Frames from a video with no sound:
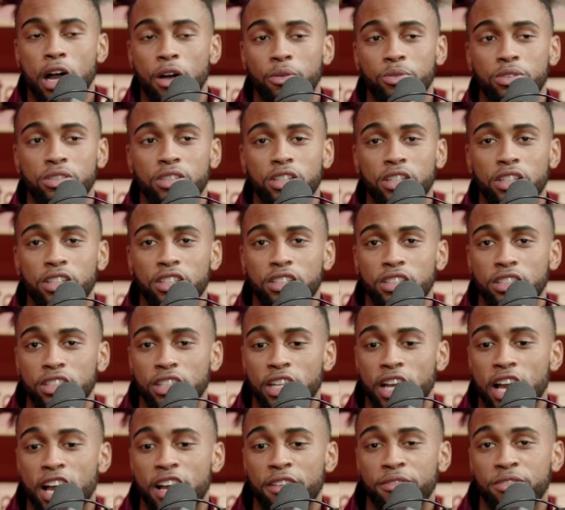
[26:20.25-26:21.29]
would say to
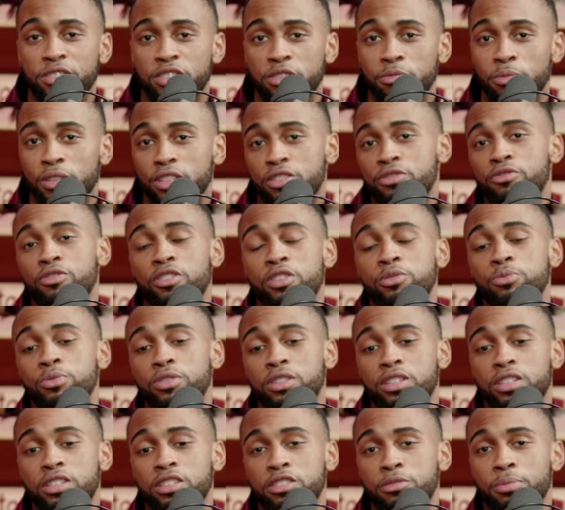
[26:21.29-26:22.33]
have as much fun with
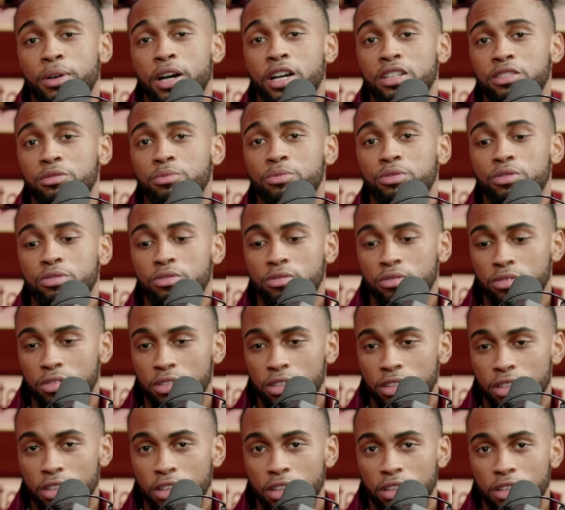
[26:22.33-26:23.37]
it as possible.
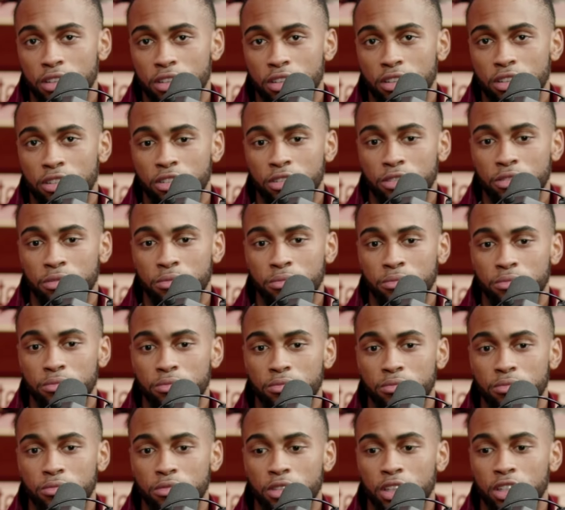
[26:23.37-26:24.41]

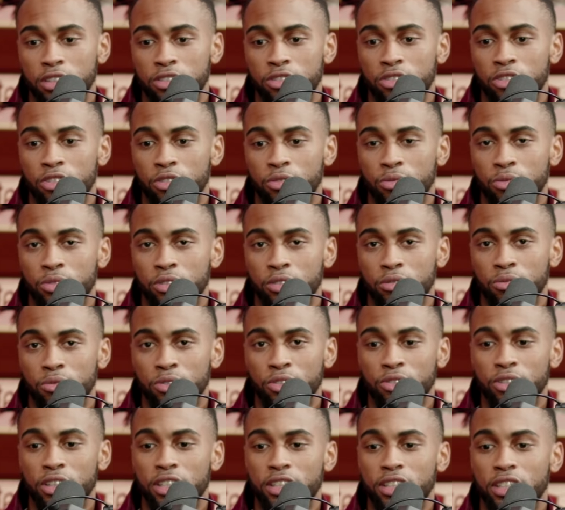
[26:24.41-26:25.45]
Because, you know, when you
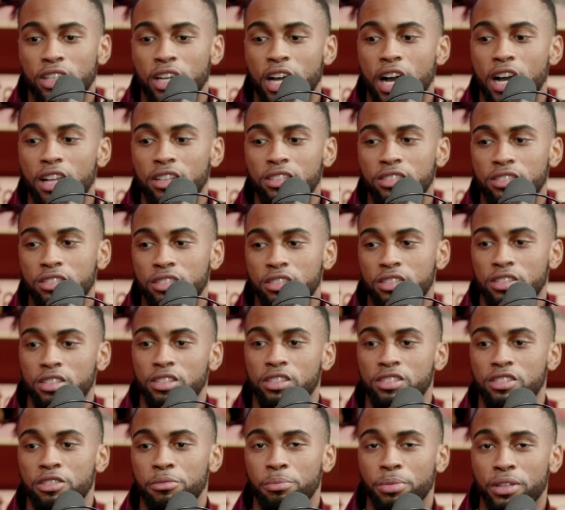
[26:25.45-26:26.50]
get to college,
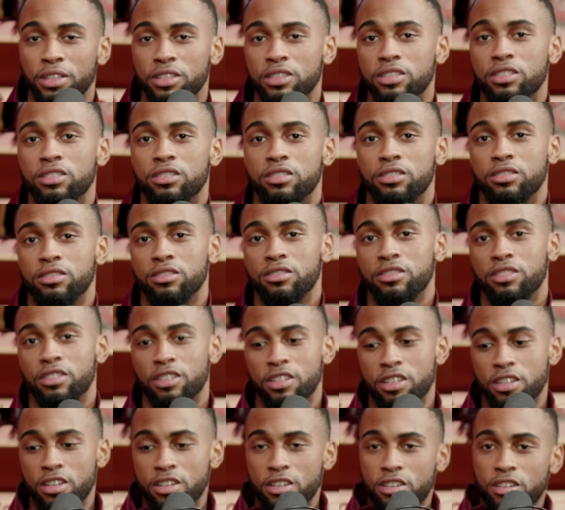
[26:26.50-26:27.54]
it's a business.
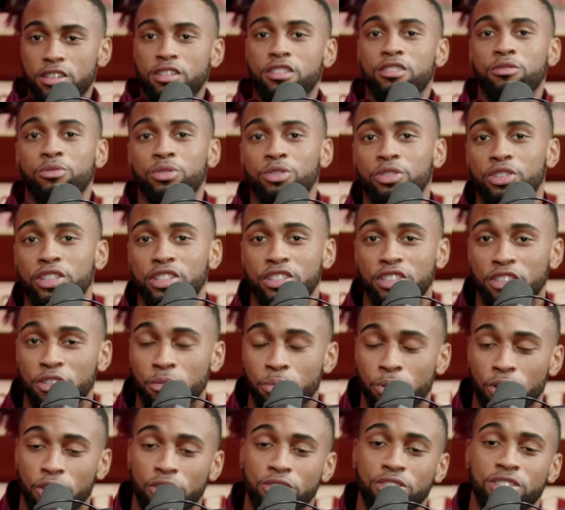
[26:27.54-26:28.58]
When you get to the
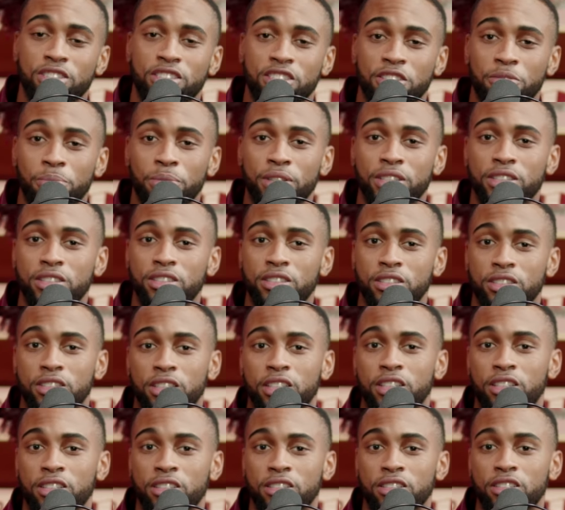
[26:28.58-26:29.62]
pros, it's a business.
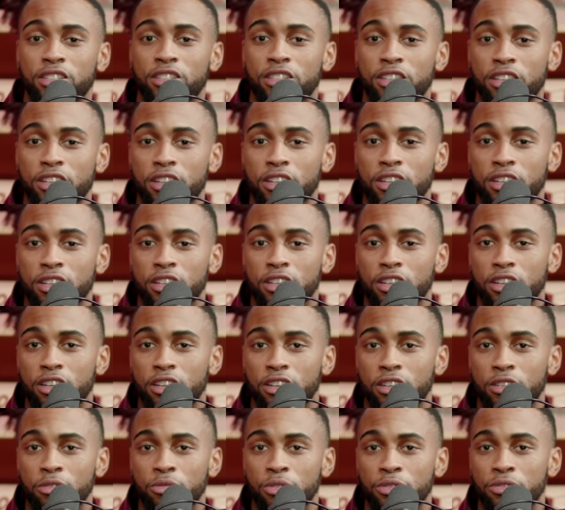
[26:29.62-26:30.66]

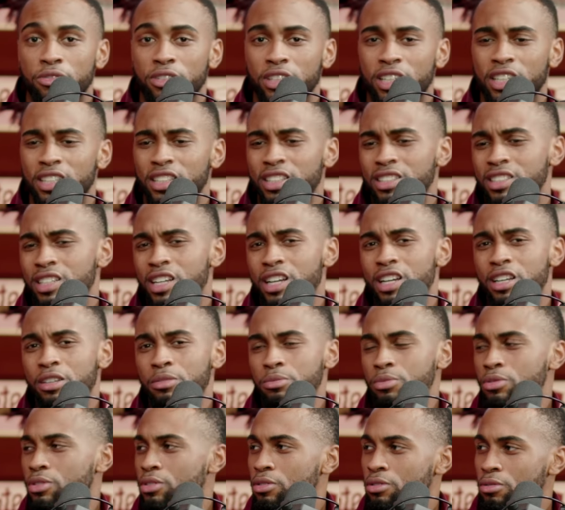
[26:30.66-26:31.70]
And we forget the times
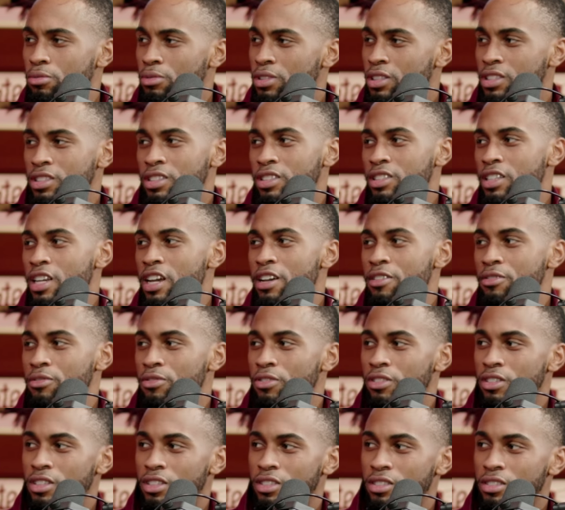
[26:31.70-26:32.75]
where we could just have
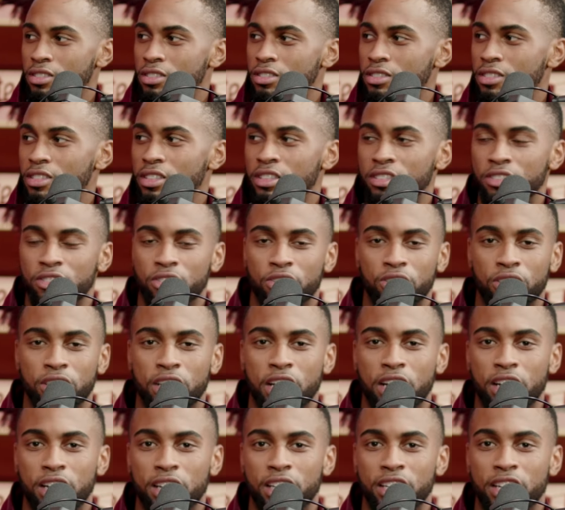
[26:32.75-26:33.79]
fun, and, you know,
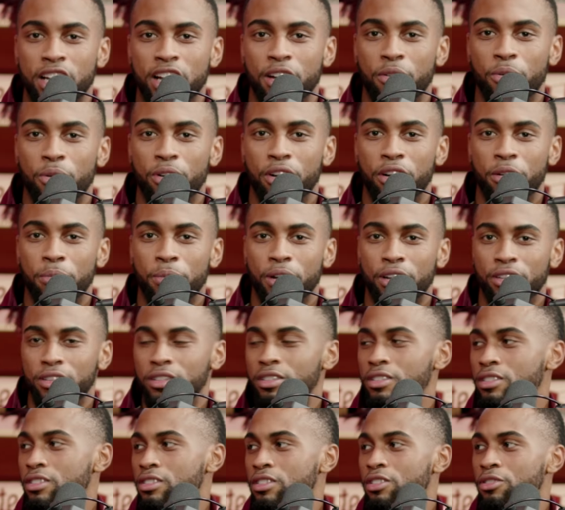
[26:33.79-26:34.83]
and not worry about
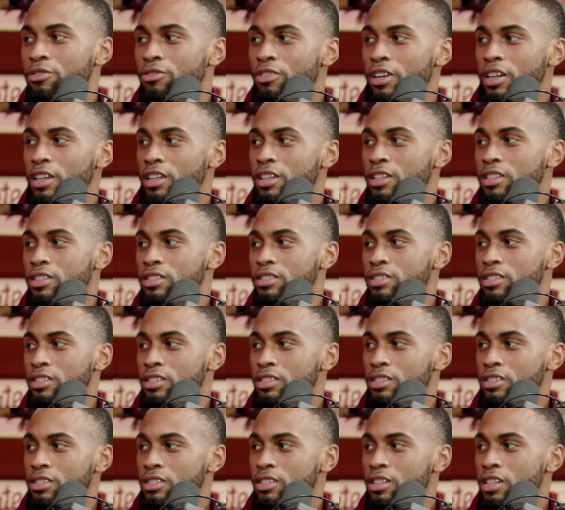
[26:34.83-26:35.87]
the rankings
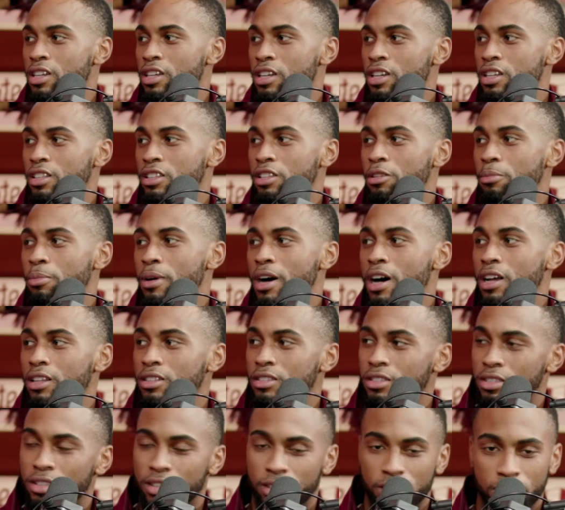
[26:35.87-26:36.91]
and the
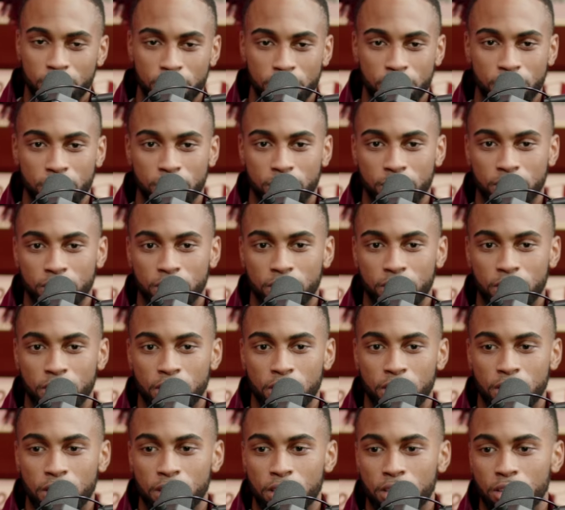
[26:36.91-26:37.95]
politics and the
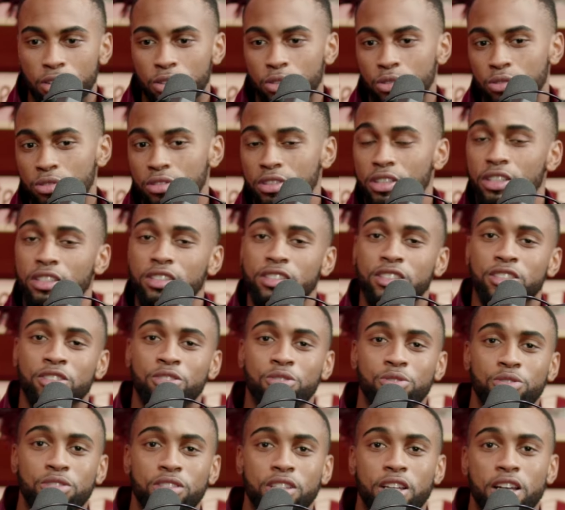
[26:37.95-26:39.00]
who's this and
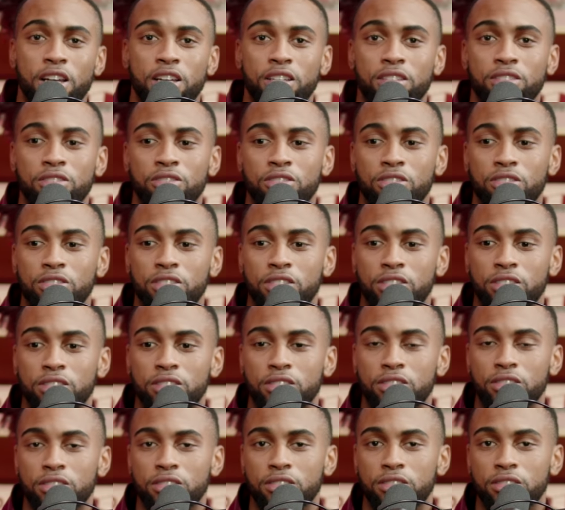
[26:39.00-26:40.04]
who's that. You know, just
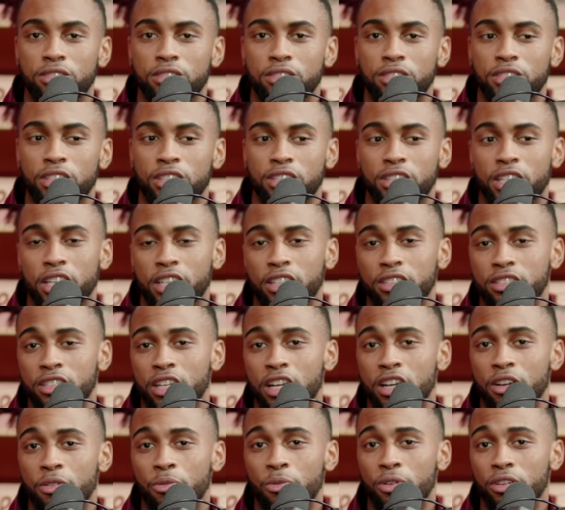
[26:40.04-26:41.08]
take your
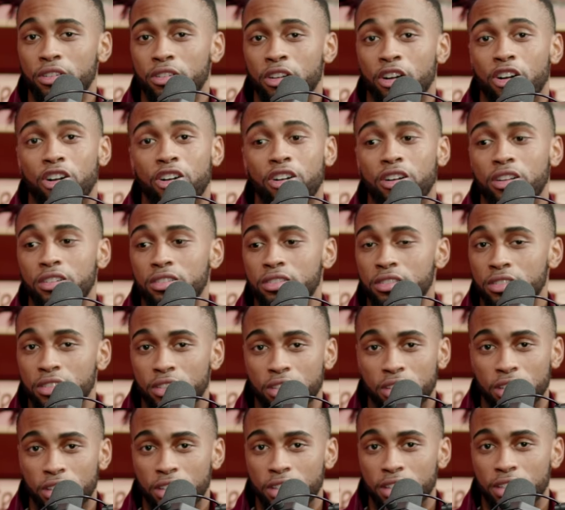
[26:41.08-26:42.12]
time, work hard
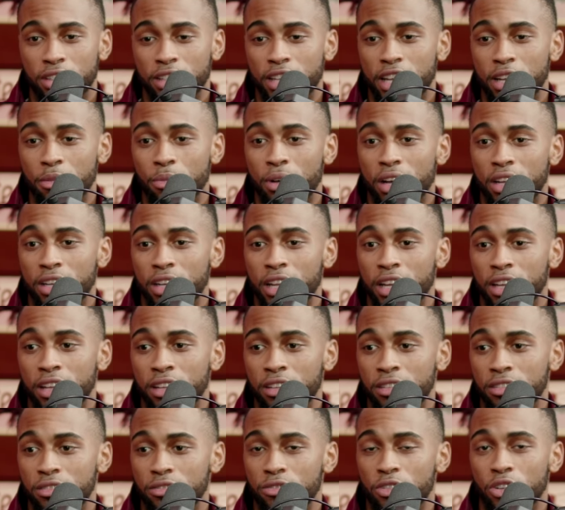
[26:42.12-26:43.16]
day by day,
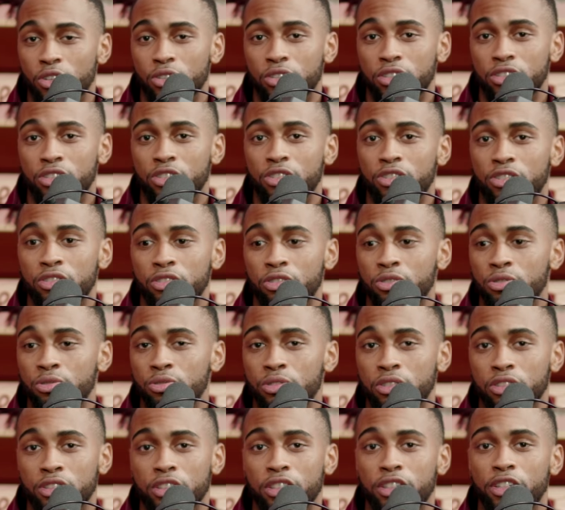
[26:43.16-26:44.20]
focus on you
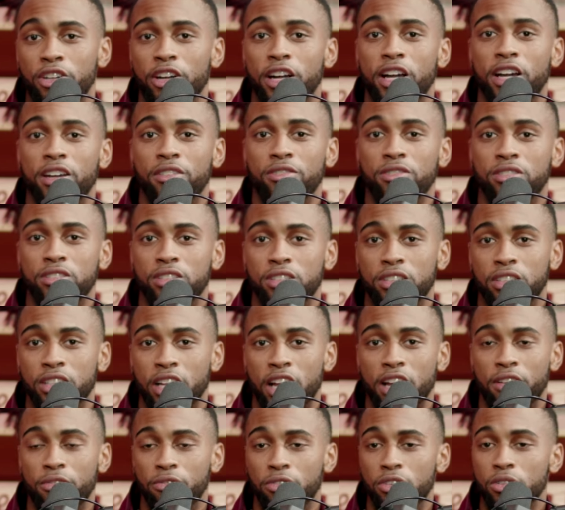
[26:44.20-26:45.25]
and your craft, and
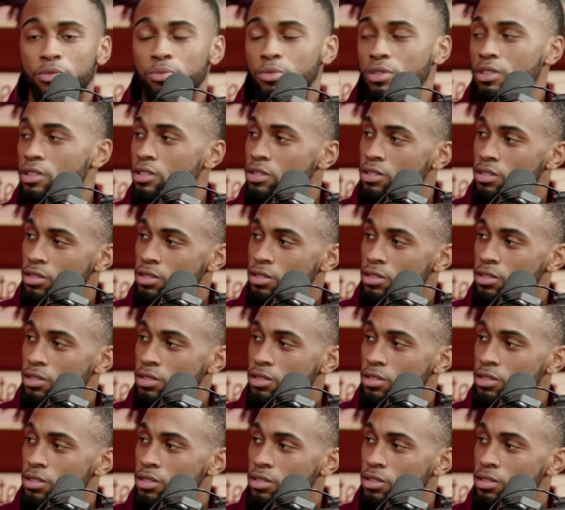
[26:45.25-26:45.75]
have fun with it.